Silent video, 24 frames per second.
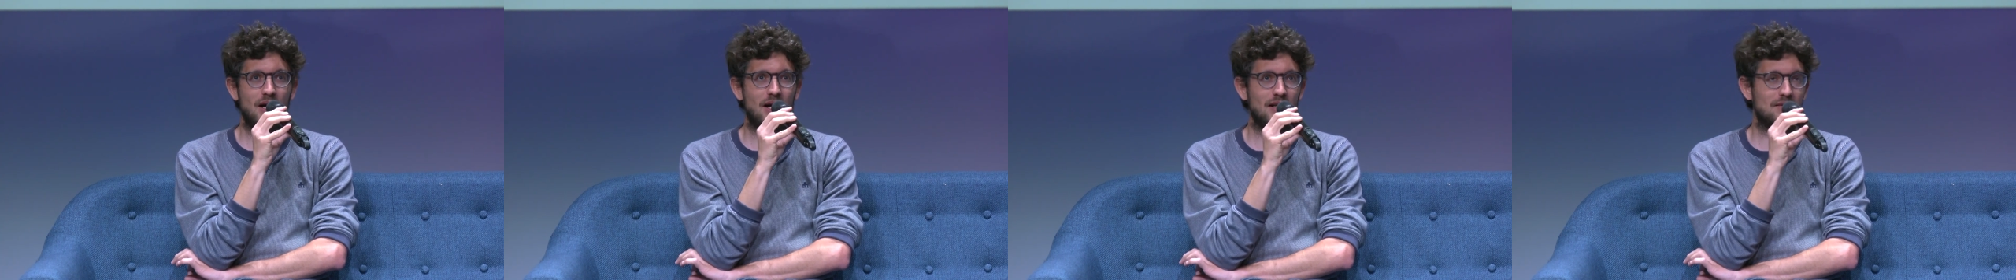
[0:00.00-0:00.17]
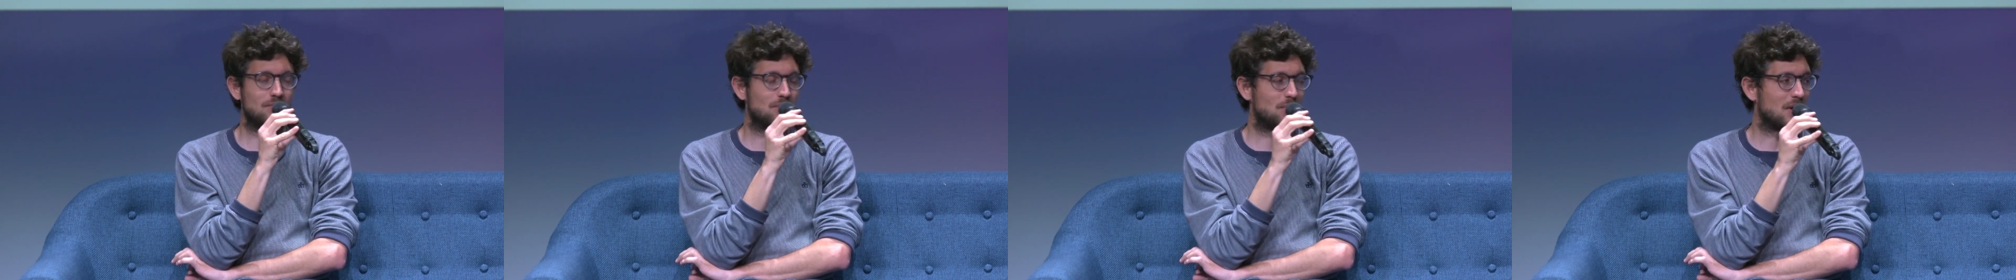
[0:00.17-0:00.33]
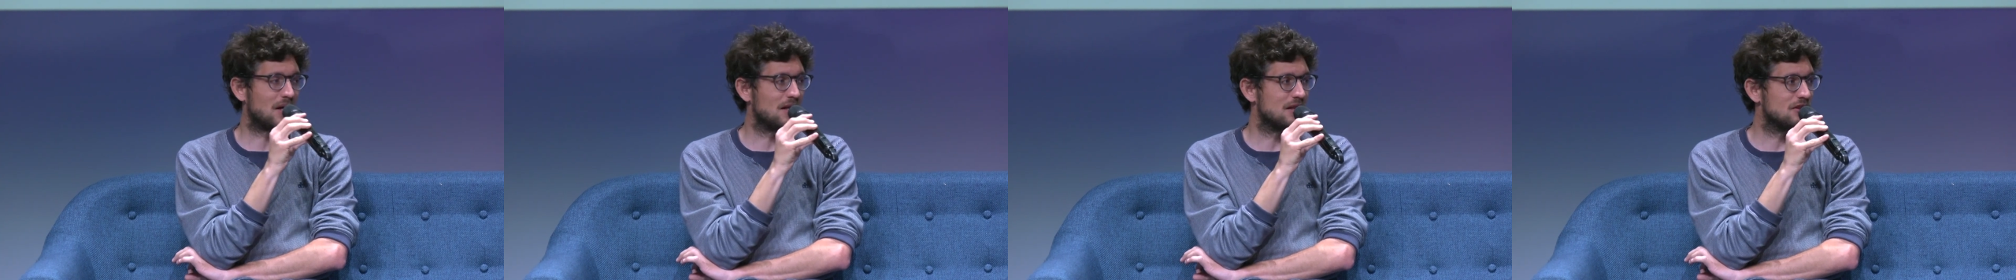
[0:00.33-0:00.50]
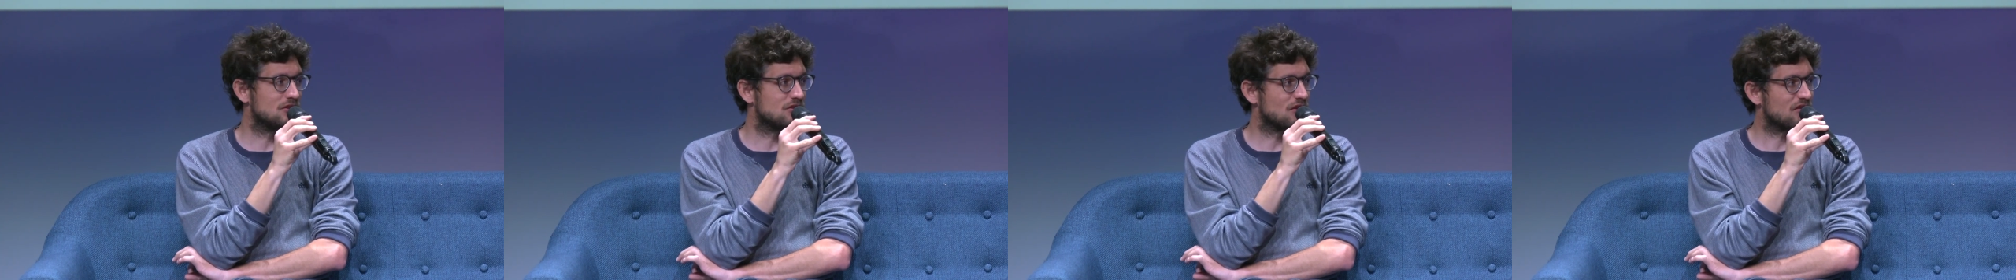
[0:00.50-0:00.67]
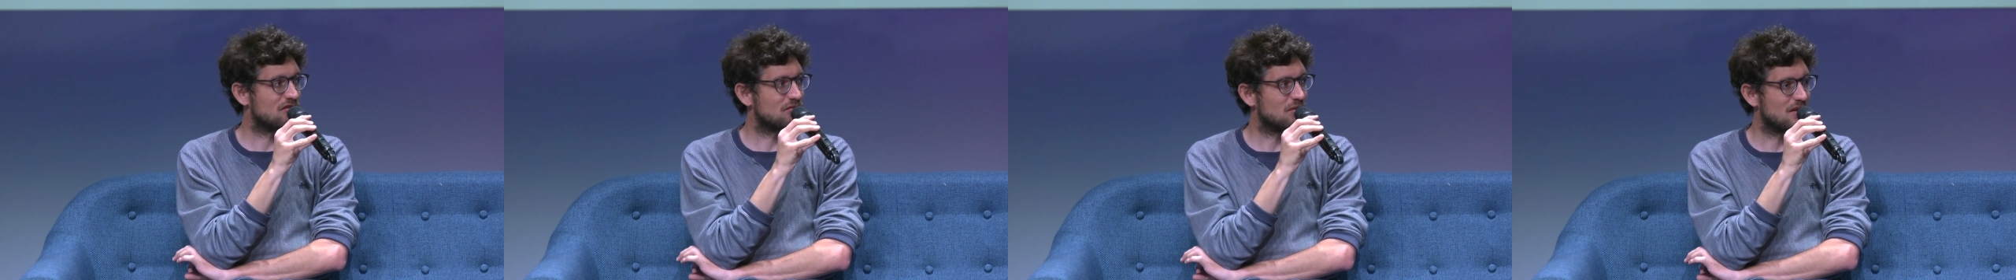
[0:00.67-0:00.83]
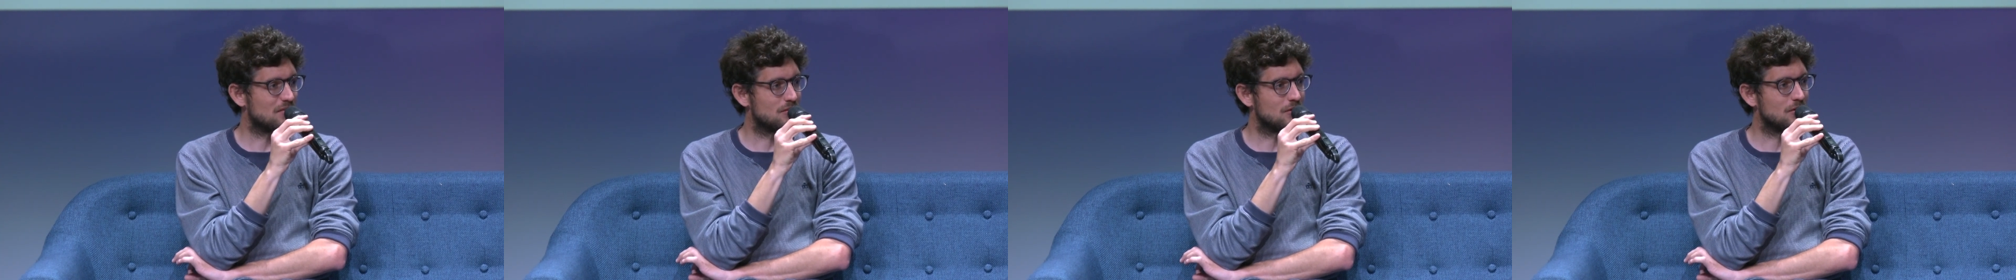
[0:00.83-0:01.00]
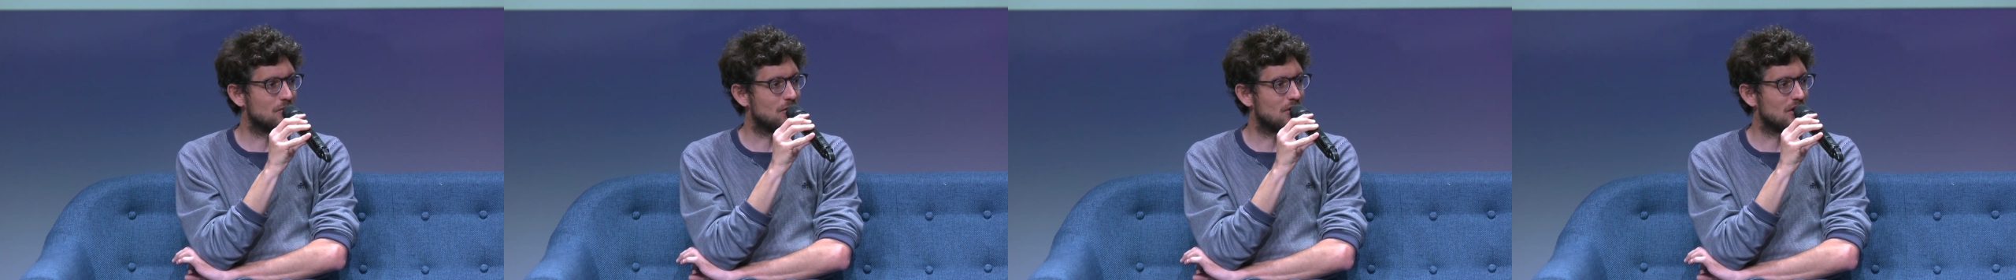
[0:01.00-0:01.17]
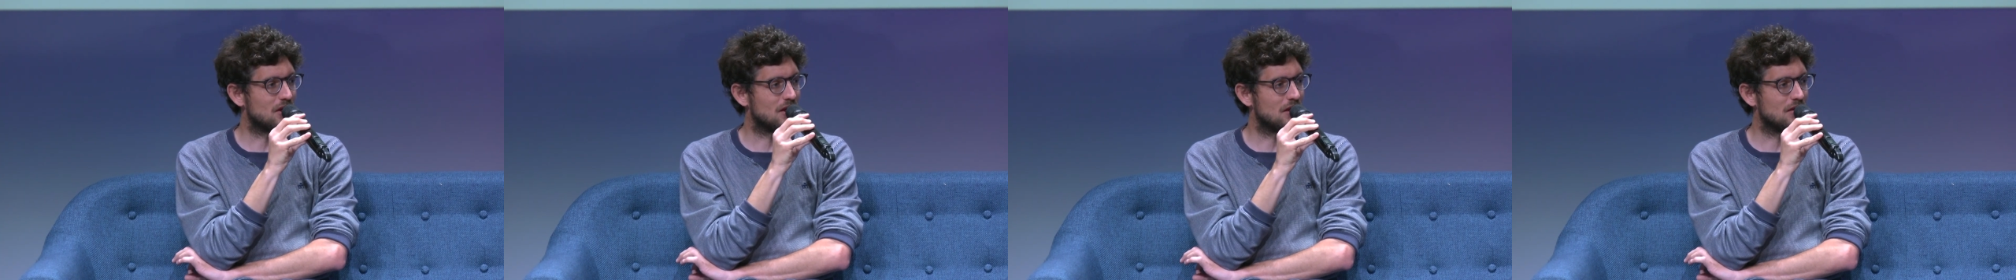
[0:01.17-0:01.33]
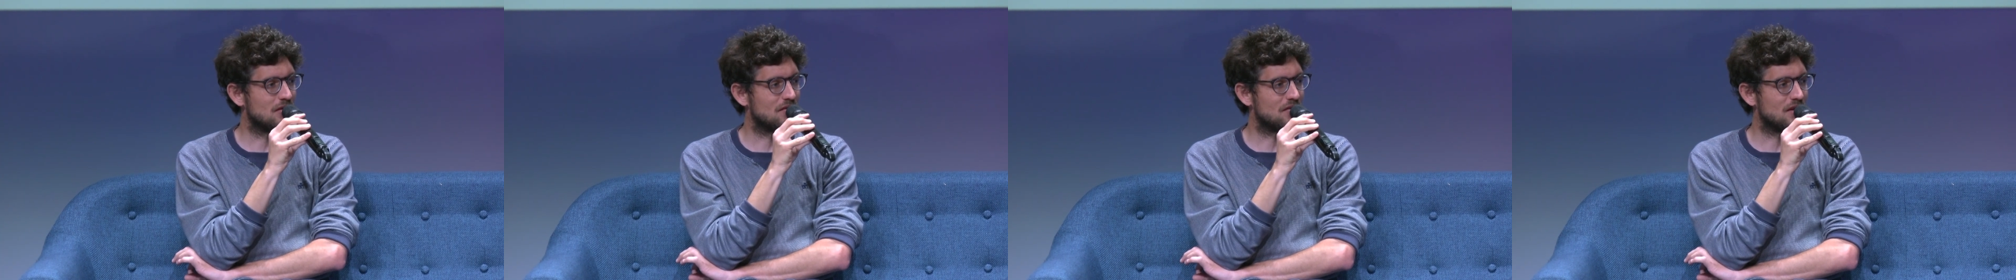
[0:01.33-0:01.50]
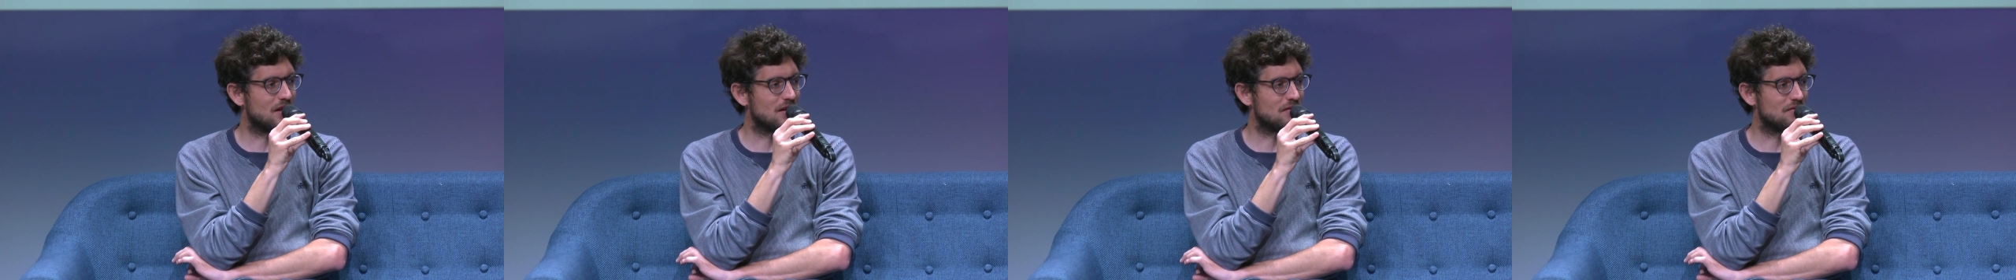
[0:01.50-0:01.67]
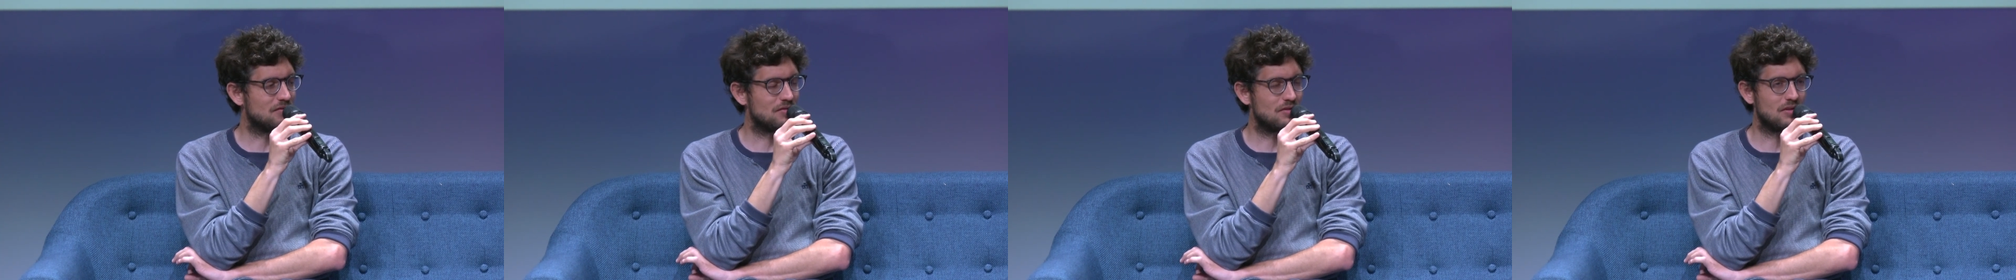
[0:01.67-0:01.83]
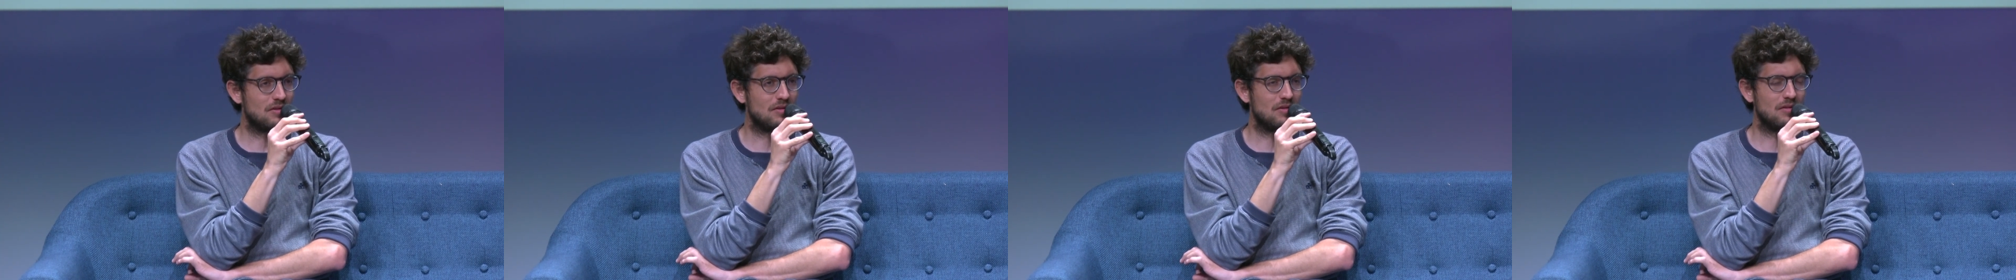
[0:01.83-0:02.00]
at Preligens, we have been working on that
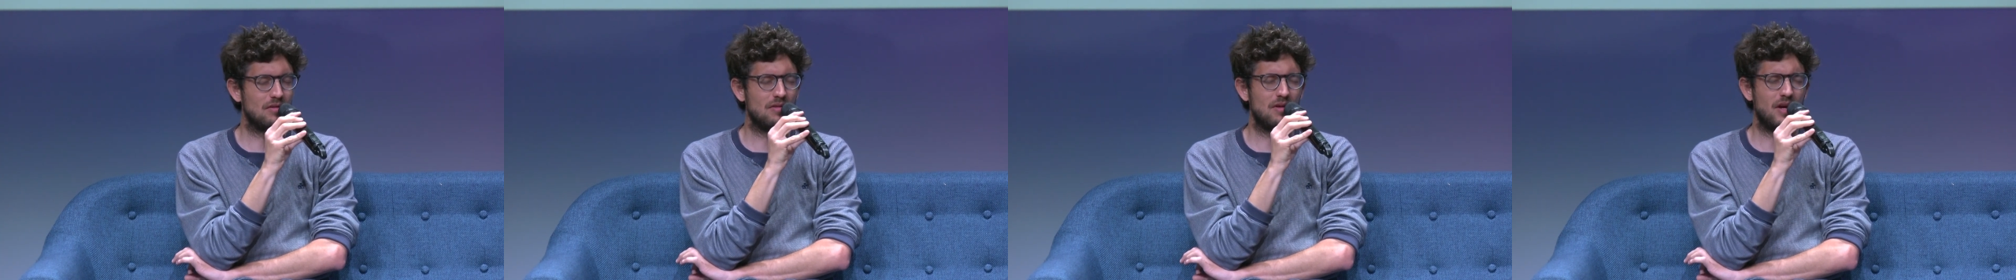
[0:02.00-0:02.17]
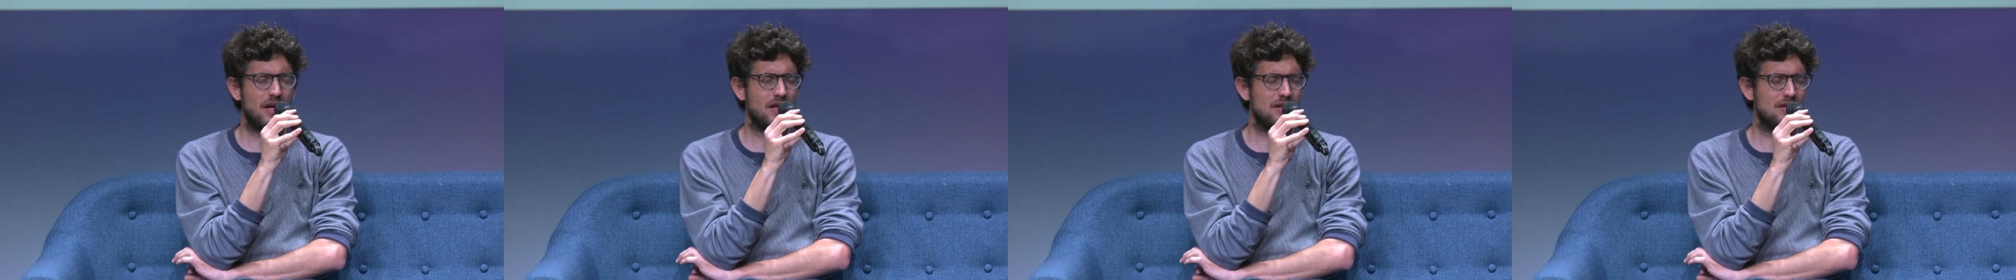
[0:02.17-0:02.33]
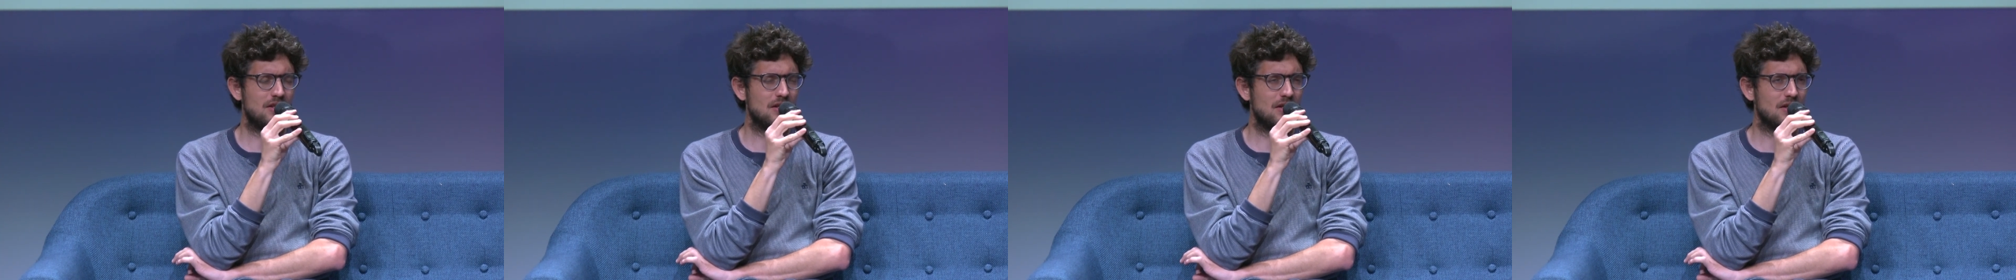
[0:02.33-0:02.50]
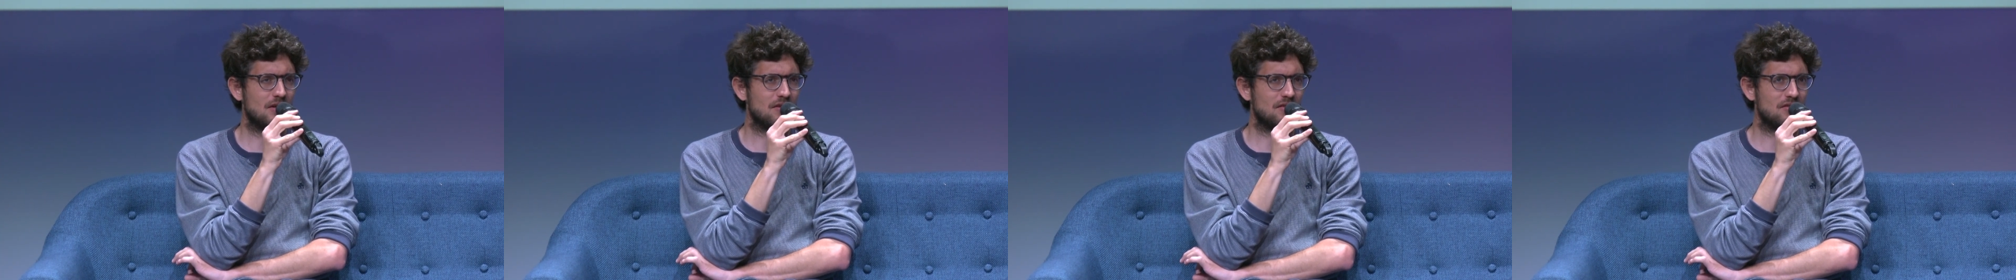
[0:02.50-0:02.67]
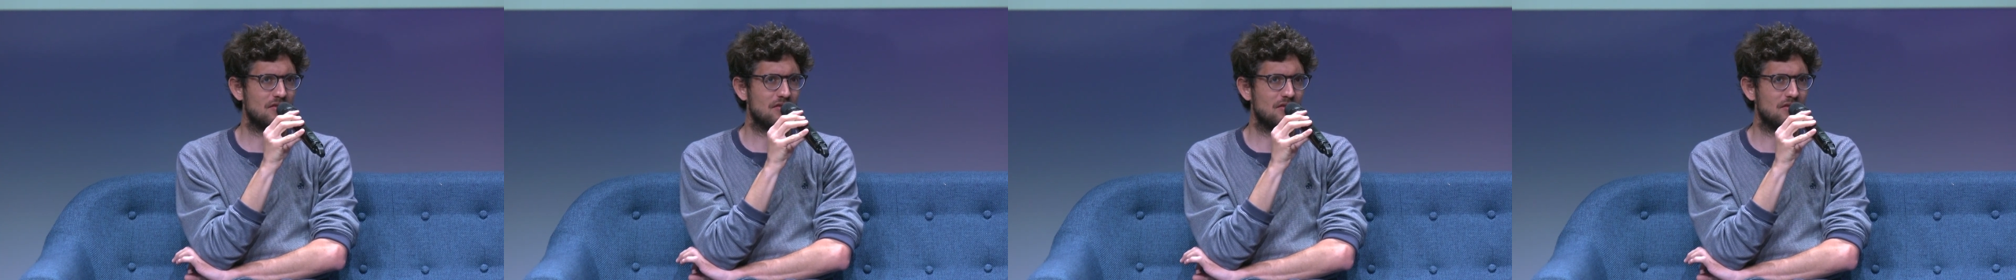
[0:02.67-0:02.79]
for 8 years.